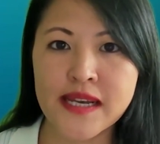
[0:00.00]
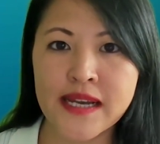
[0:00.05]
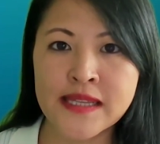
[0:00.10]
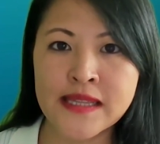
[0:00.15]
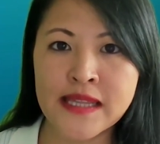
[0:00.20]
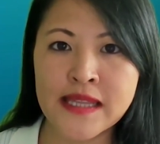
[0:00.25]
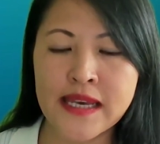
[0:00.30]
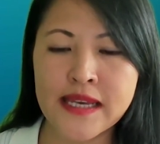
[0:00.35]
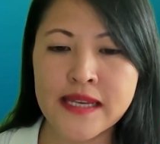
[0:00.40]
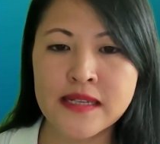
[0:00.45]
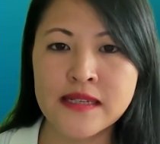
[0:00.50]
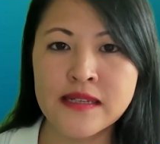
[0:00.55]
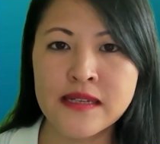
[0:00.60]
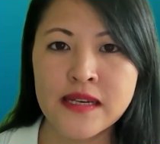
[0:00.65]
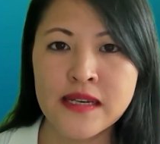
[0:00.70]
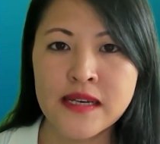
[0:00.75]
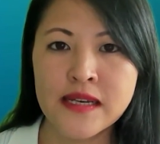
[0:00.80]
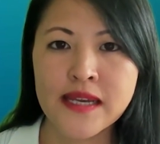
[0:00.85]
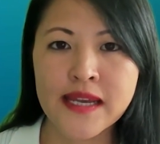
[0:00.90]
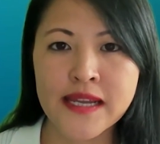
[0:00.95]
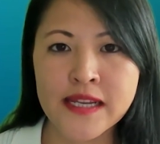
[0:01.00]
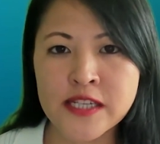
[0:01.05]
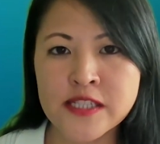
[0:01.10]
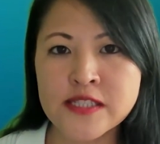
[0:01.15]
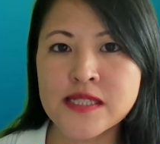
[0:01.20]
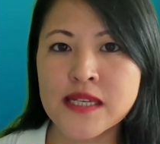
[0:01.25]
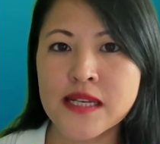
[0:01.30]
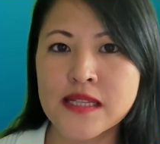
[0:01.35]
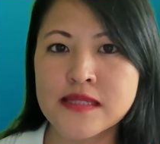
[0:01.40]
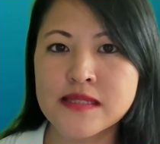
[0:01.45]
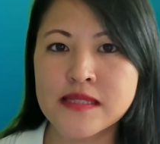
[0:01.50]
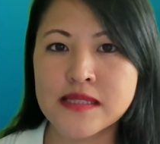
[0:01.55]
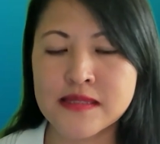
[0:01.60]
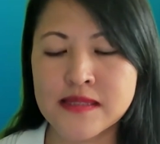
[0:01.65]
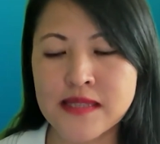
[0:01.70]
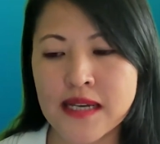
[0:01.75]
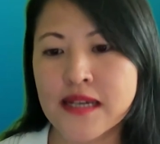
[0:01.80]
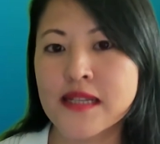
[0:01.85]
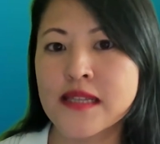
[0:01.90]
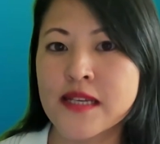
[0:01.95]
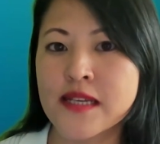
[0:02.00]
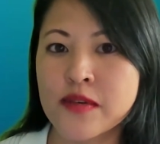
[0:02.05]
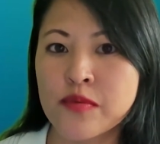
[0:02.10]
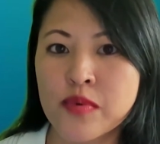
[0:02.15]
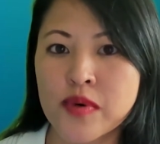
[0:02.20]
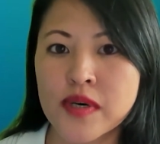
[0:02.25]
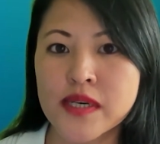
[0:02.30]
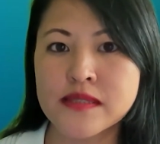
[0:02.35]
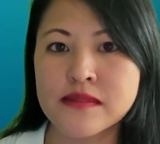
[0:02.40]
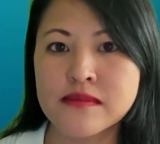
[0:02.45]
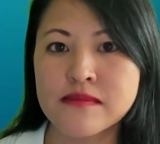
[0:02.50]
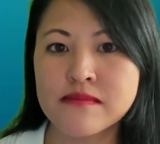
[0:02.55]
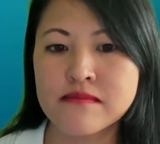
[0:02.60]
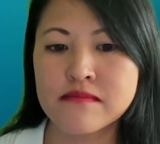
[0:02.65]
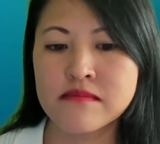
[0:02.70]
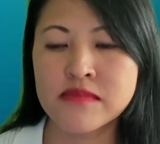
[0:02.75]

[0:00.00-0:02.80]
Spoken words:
And then can you tell us exactly what